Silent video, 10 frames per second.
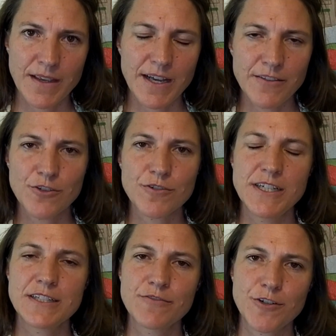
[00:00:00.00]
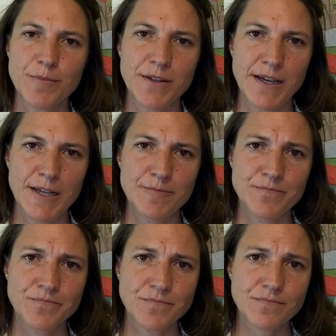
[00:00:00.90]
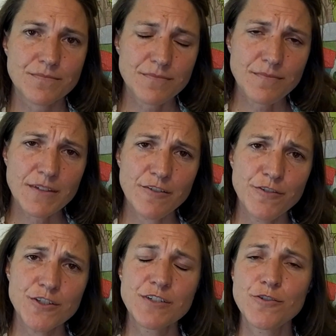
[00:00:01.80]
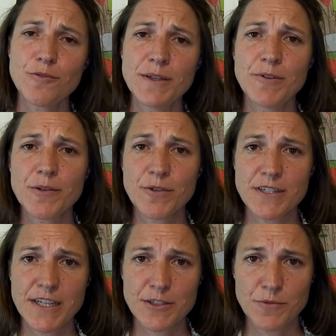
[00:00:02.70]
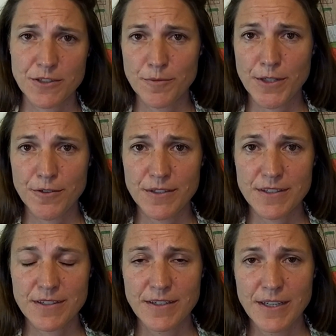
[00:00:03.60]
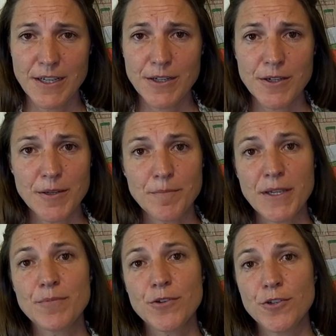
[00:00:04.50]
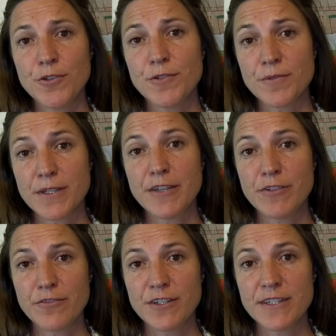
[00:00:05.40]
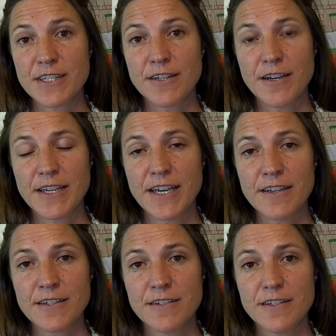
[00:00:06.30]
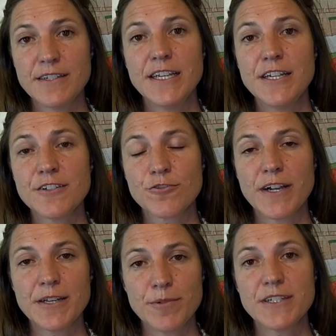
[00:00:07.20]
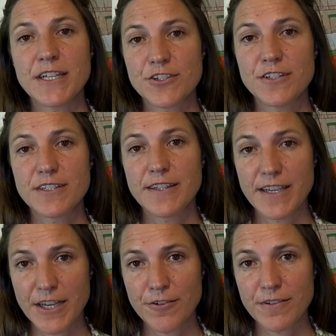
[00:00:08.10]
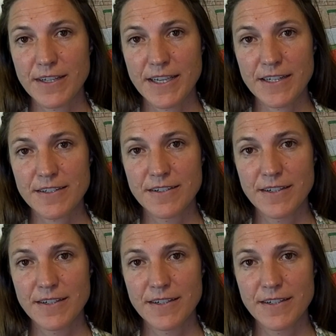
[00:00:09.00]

and the Greens have got a plan. First of all, we want to protect whistleblowers. People who give evidence in ICAC need greater protections than they currently get.